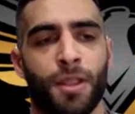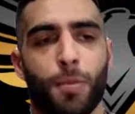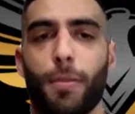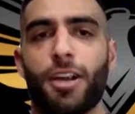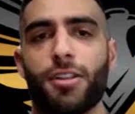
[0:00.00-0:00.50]

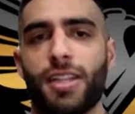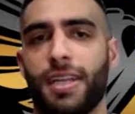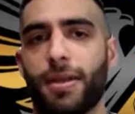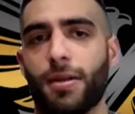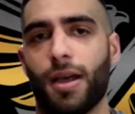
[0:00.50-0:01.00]

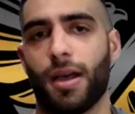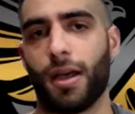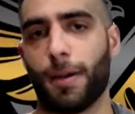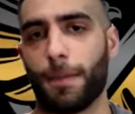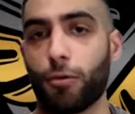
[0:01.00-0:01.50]
primarily
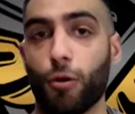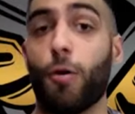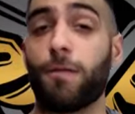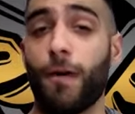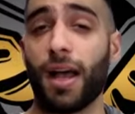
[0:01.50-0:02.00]
uh,
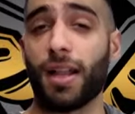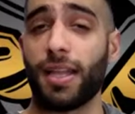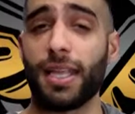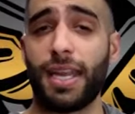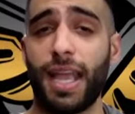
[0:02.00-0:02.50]

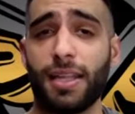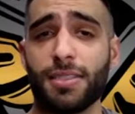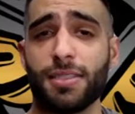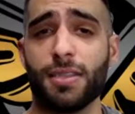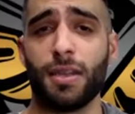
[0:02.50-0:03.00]
profiling
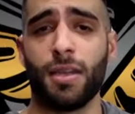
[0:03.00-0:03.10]
cadets.